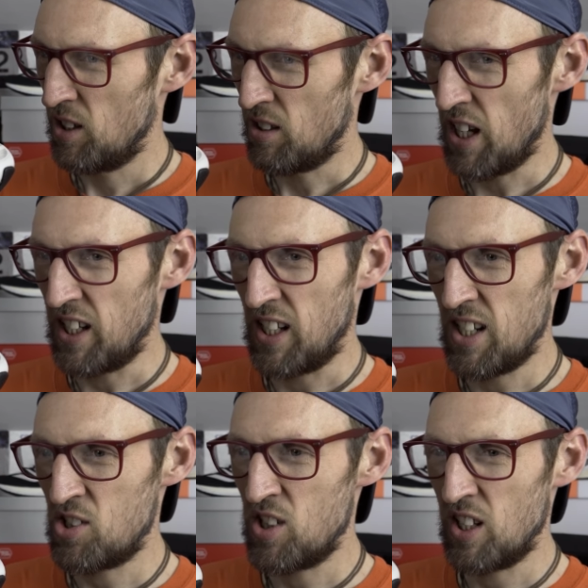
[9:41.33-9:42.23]
Like you're
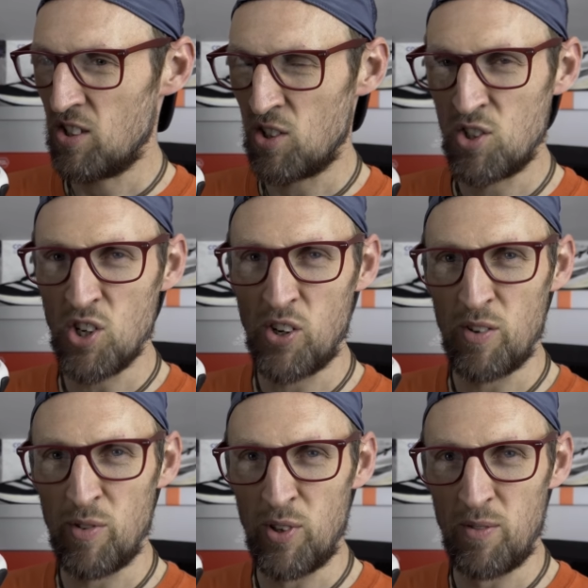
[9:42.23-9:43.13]
listening to
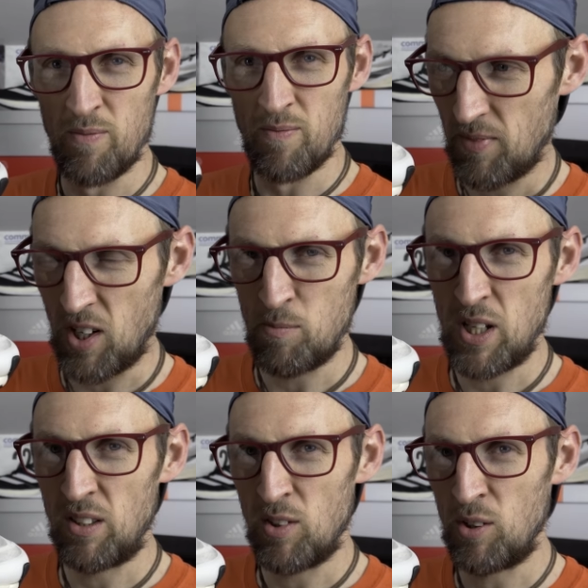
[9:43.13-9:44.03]
Donovan. I
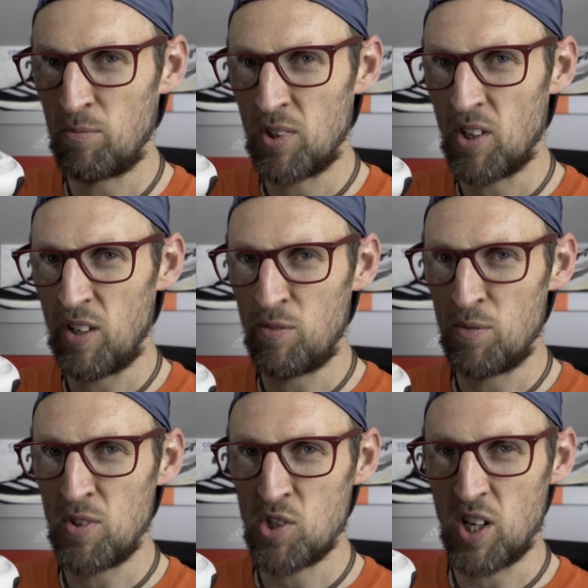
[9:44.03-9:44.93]
mean the guy
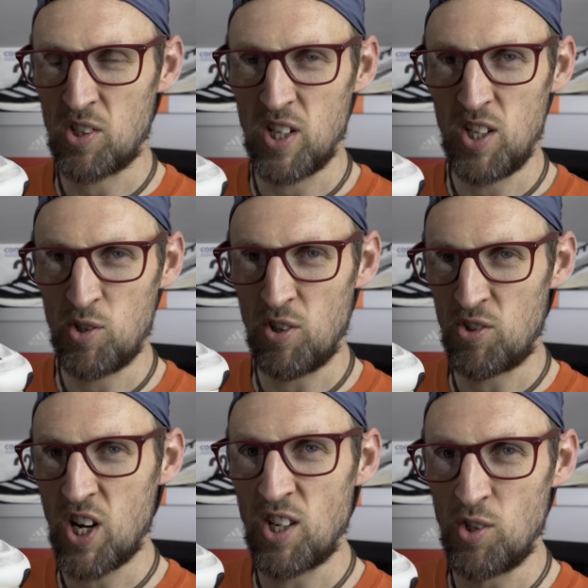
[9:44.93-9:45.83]
from the 60s, not
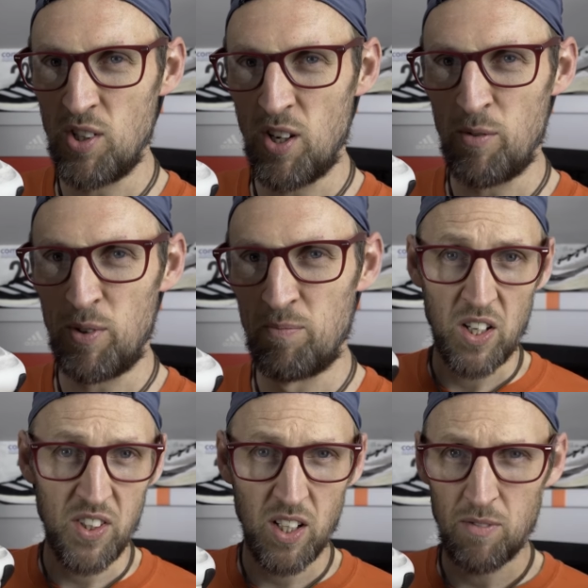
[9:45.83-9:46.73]
Jason Donovan.
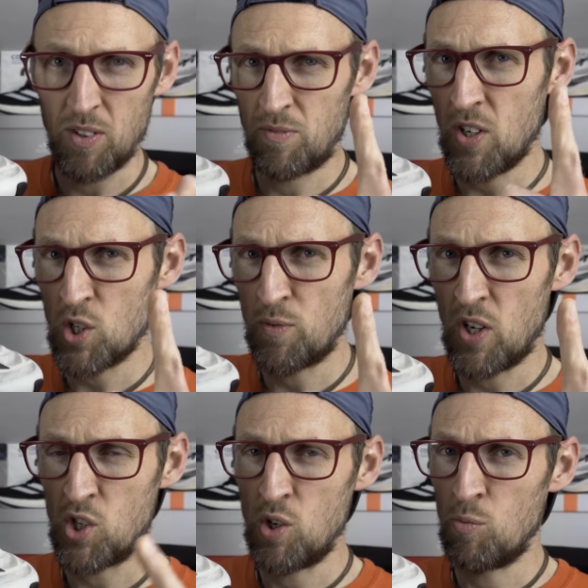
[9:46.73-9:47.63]
I think if the first
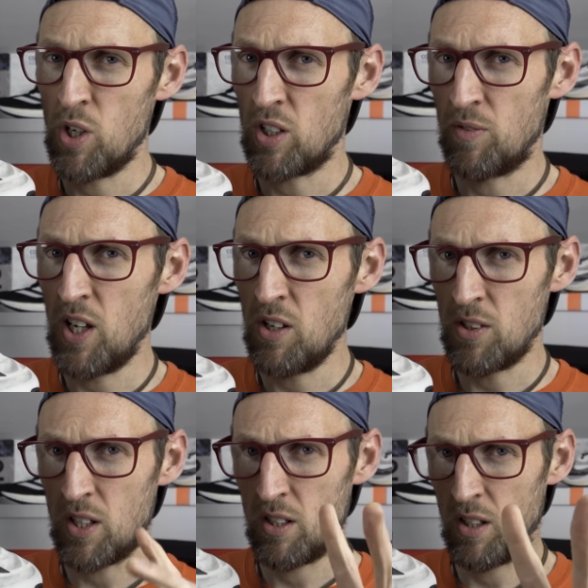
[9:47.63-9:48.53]
version worked for you,
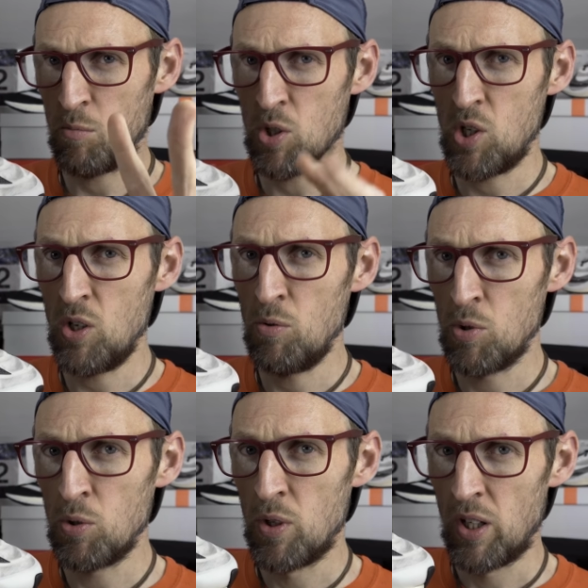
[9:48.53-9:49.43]
then number 2
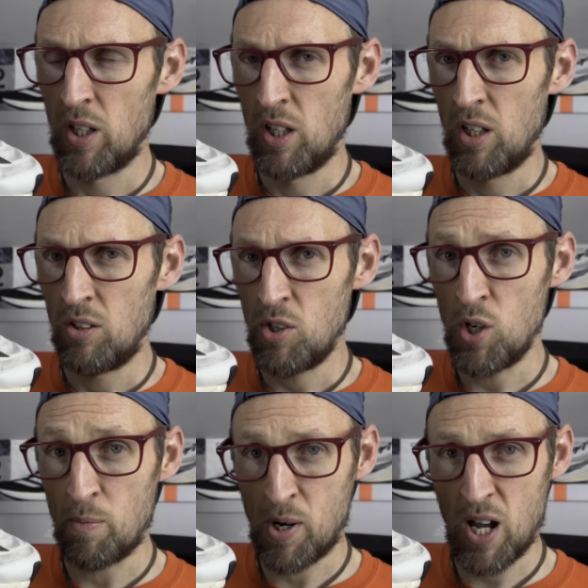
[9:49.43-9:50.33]
will do
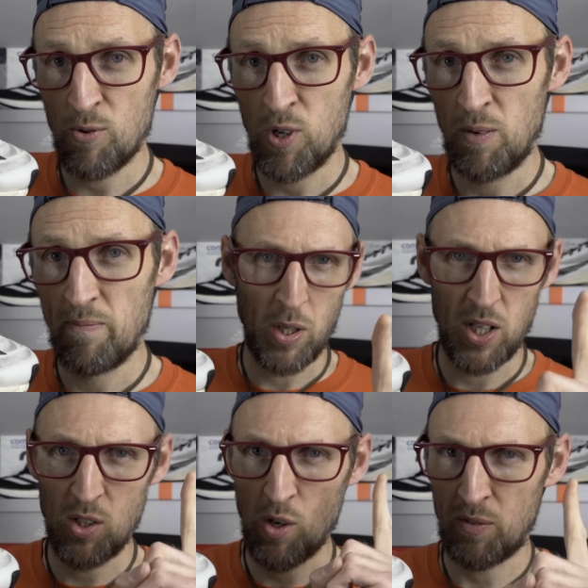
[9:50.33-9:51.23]
you proud, but
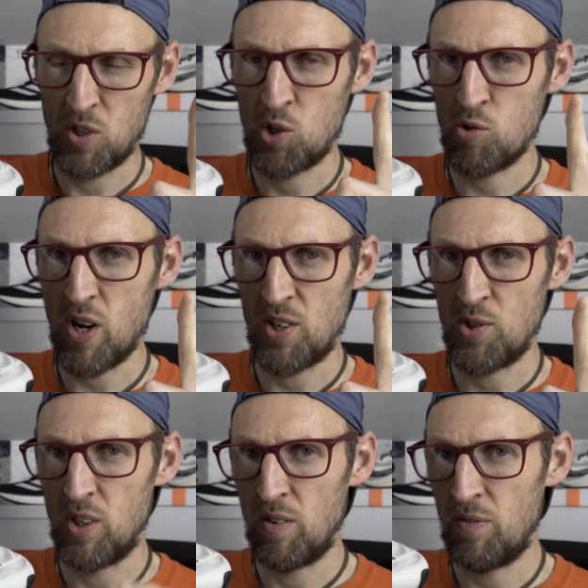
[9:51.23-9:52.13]
I do have to
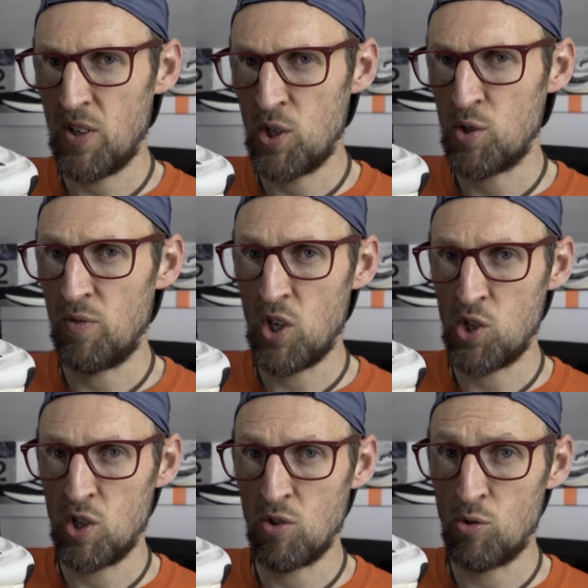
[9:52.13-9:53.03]
stress that the first
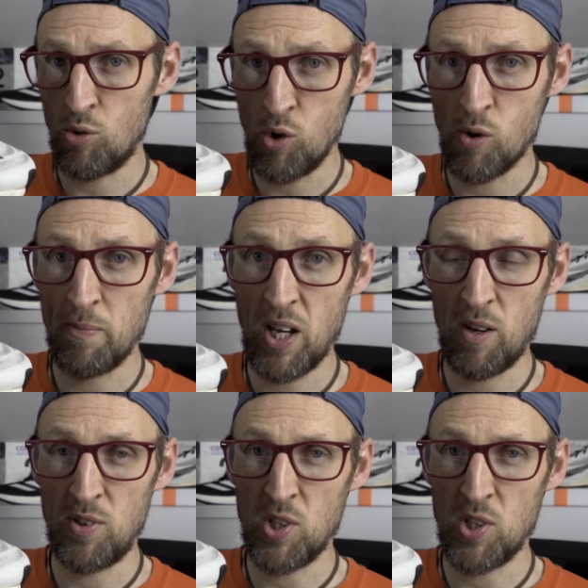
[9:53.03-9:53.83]
version grew on me over